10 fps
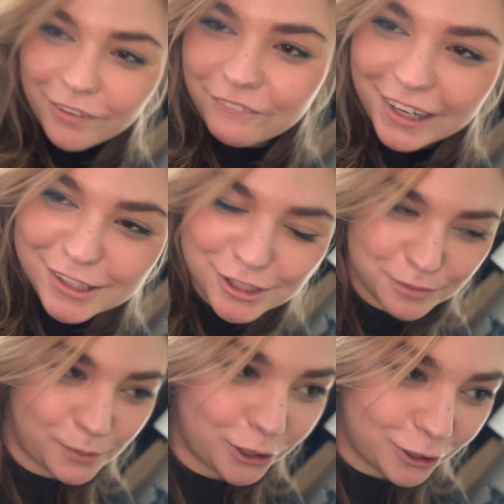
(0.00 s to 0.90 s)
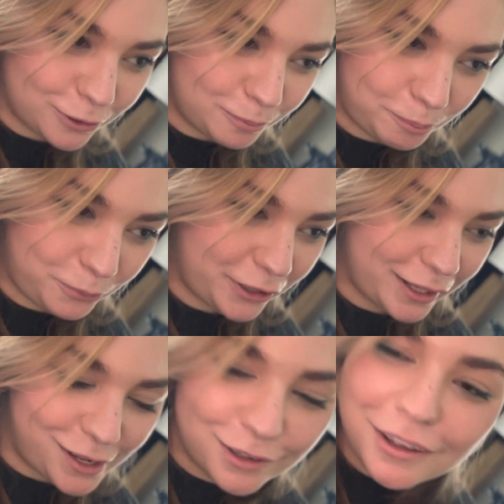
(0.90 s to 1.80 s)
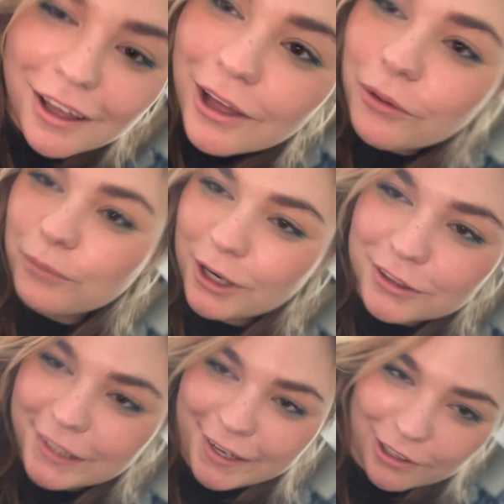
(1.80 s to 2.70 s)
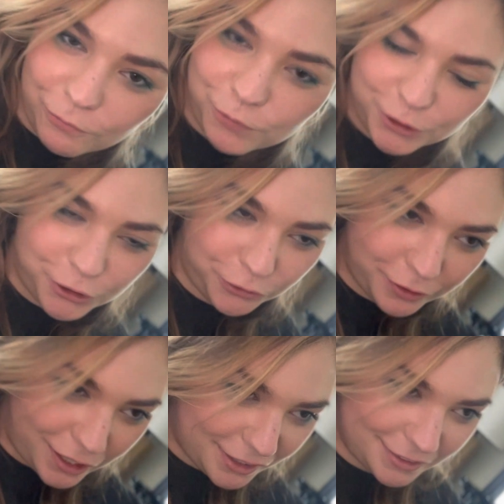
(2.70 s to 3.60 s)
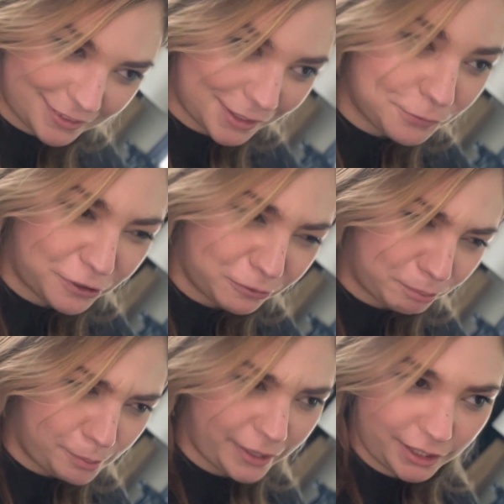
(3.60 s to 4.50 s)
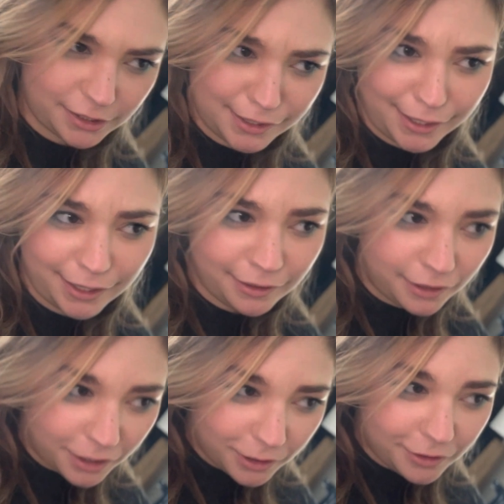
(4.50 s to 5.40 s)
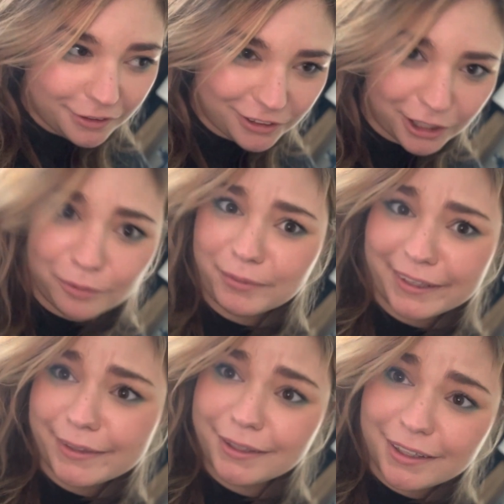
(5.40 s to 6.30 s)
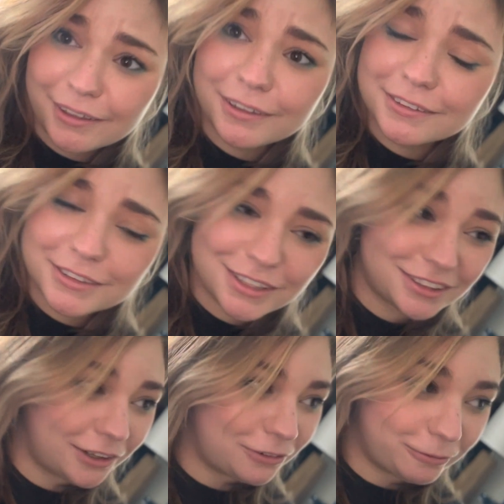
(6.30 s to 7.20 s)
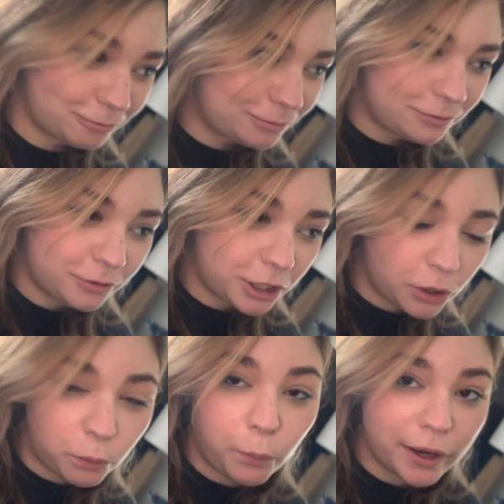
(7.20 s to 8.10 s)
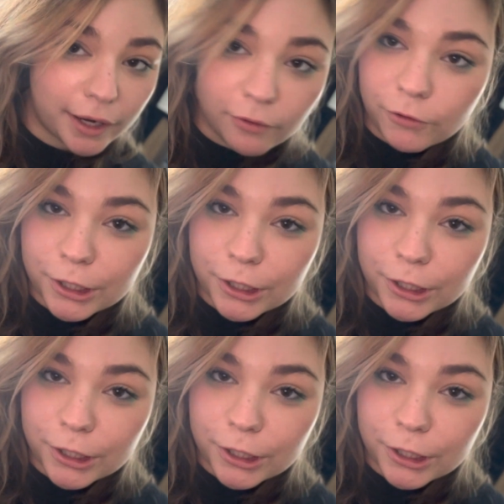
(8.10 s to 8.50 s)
very small, but we're only here for two nights and we're barely going to be in here, so whatever.